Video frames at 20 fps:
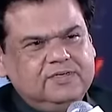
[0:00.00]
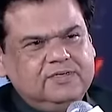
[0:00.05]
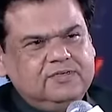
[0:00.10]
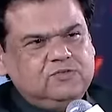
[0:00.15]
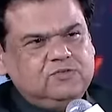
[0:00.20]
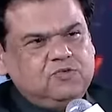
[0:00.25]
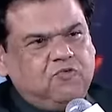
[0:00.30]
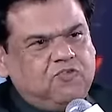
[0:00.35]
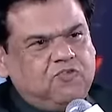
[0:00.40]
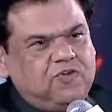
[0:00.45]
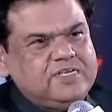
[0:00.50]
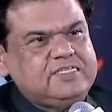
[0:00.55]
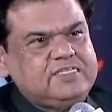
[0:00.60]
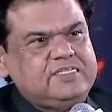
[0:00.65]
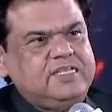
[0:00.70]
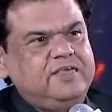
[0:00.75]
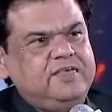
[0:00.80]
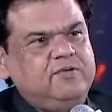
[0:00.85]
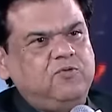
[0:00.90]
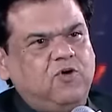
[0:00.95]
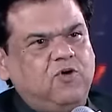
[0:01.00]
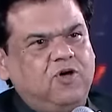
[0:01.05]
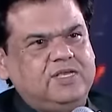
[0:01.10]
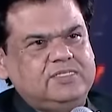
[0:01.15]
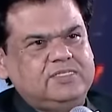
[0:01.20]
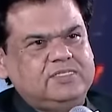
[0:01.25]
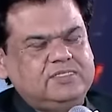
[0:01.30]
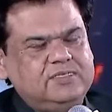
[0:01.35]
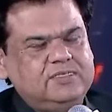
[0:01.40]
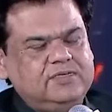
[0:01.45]
So first thing
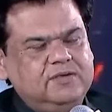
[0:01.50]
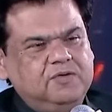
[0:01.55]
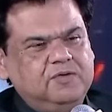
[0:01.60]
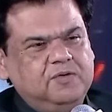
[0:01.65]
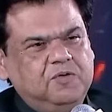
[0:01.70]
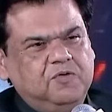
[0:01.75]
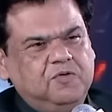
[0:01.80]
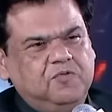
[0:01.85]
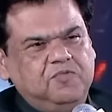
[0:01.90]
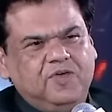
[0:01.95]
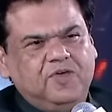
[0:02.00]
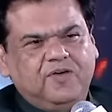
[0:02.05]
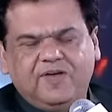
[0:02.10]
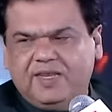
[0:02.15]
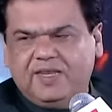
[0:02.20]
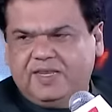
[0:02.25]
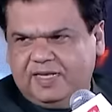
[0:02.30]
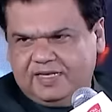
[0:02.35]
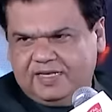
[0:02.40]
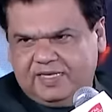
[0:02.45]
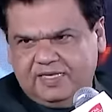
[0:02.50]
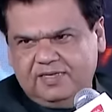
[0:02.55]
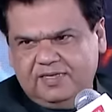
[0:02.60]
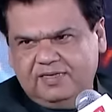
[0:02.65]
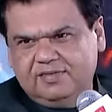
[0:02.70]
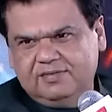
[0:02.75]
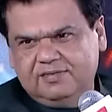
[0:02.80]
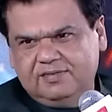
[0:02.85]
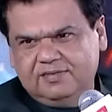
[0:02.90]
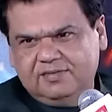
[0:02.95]
was we are lucky
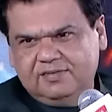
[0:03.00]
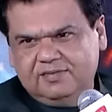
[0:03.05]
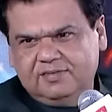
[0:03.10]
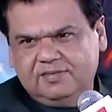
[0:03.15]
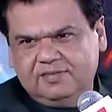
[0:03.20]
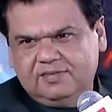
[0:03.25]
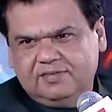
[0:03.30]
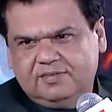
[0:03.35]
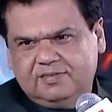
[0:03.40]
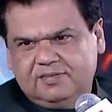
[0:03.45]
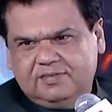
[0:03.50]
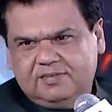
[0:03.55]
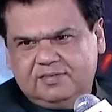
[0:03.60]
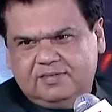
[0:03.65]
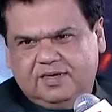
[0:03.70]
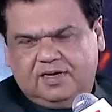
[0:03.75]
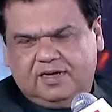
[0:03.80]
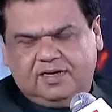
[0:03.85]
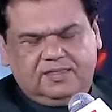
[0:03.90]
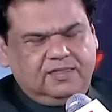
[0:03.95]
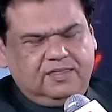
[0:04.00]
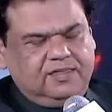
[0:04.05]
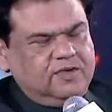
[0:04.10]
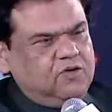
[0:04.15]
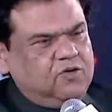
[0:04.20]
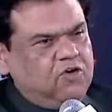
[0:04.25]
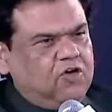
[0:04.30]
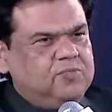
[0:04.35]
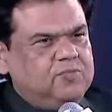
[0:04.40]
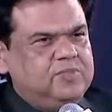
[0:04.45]
uh, that the
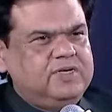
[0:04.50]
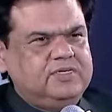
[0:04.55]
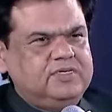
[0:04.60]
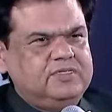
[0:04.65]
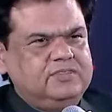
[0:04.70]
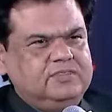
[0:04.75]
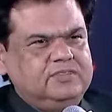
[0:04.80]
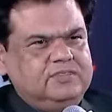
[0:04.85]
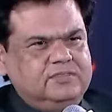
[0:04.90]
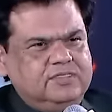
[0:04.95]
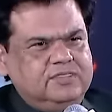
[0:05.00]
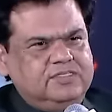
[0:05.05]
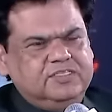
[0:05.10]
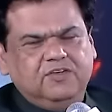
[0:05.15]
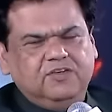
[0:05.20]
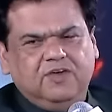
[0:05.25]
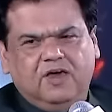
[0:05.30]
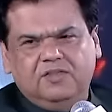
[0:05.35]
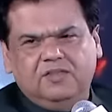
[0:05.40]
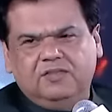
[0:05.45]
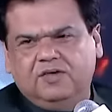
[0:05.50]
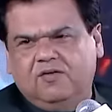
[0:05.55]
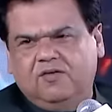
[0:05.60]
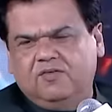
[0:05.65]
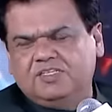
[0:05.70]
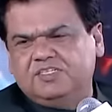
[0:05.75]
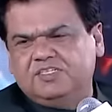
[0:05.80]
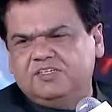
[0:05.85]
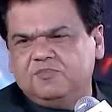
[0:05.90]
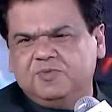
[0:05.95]
government, the chief, uh, the, our
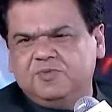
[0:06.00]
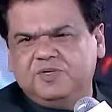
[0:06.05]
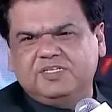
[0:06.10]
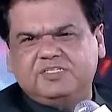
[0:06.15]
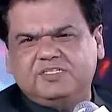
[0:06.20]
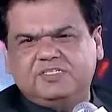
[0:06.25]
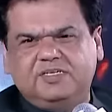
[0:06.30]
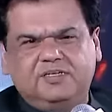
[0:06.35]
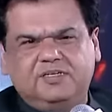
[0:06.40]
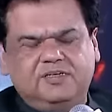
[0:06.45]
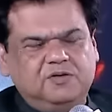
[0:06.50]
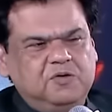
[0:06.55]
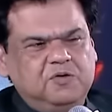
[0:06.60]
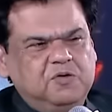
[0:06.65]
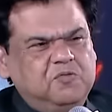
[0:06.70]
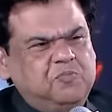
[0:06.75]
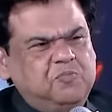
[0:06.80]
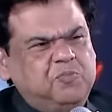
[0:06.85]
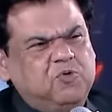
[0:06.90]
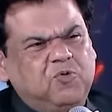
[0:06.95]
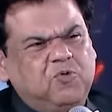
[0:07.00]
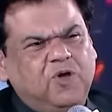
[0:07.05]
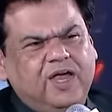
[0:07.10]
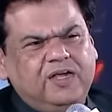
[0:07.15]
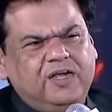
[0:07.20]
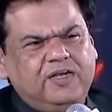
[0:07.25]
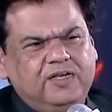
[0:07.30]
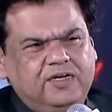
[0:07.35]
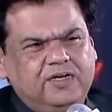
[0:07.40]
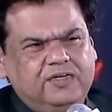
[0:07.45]
chief minister
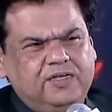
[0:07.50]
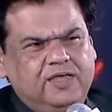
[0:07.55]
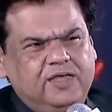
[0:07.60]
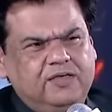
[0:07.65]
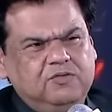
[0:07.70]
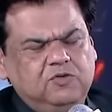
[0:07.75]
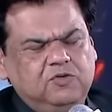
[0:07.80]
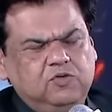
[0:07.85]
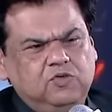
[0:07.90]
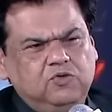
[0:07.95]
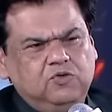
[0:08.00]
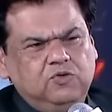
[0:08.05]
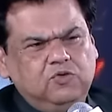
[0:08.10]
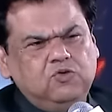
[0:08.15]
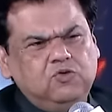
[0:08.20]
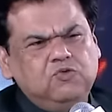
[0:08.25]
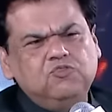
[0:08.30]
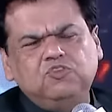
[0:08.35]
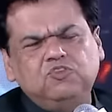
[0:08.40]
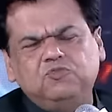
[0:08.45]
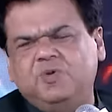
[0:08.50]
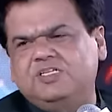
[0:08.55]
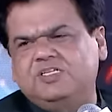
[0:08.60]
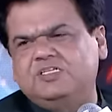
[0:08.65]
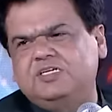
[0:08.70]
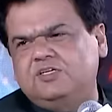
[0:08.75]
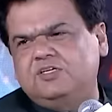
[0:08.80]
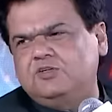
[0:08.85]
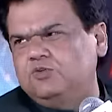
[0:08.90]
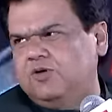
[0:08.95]
provided huge
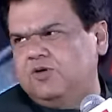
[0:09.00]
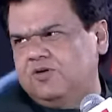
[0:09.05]
budget to